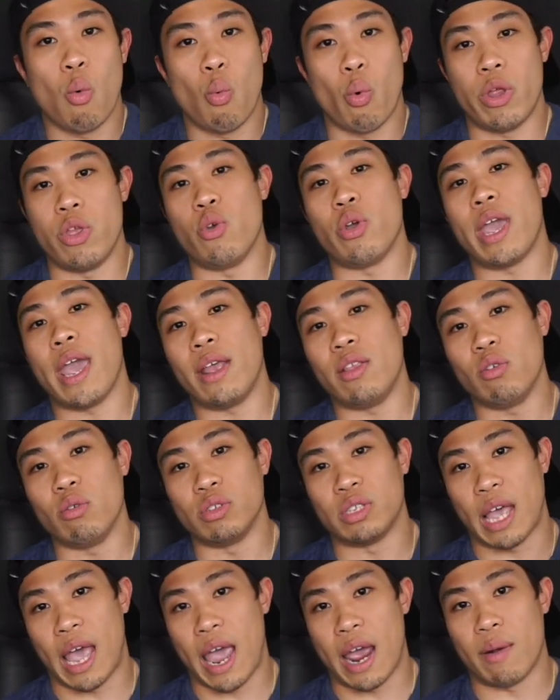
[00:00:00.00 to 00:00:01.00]
what you can do
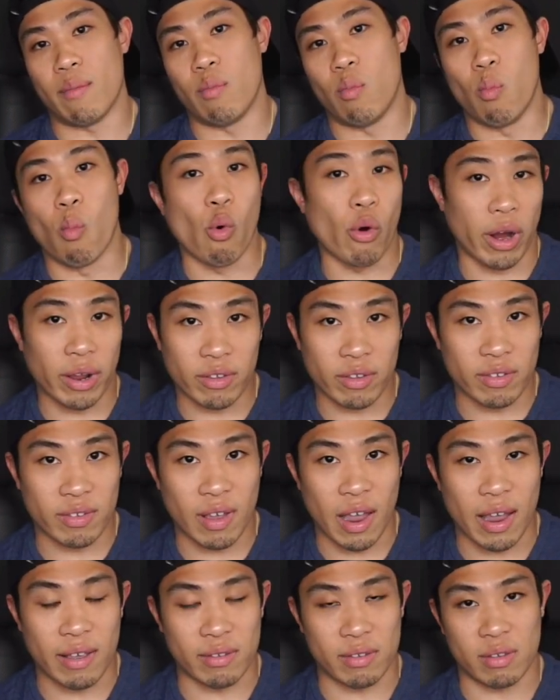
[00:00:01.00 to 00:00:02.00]
is add more
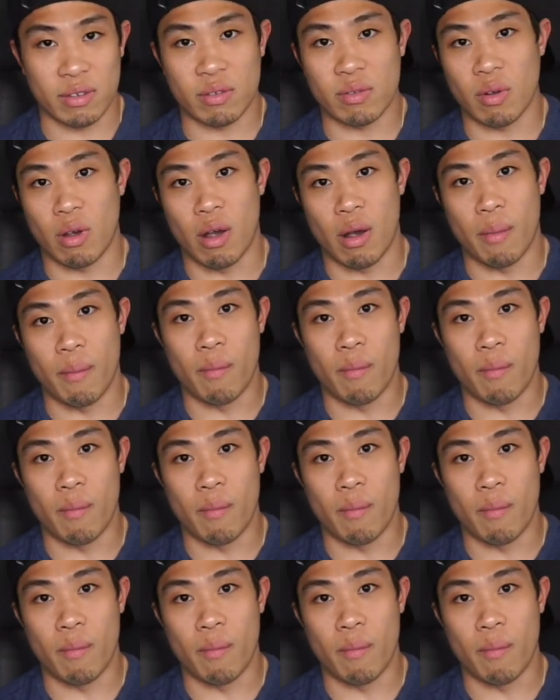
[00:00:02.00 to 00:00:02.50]
exercises,